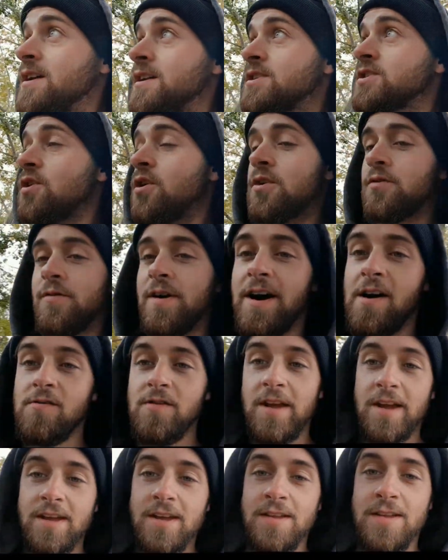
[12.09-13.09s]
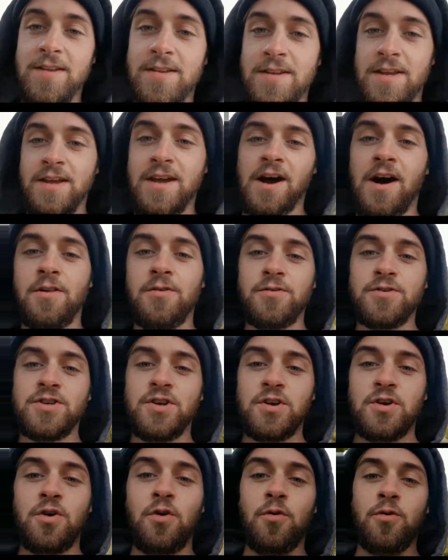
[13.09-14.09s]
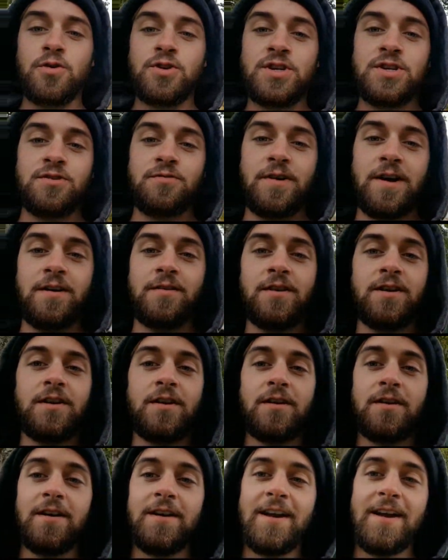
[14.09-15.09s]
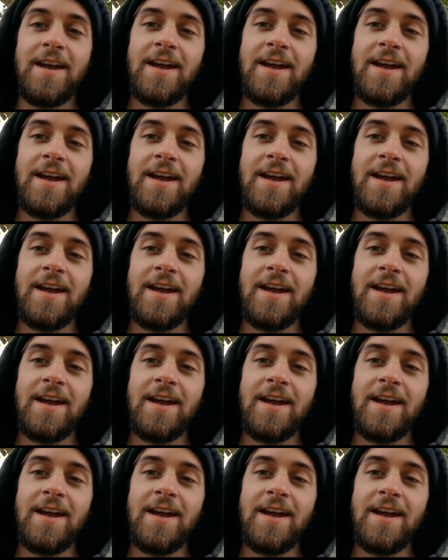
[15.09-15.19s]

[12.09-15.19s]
It's all around, like, the colors are gorgeous around here.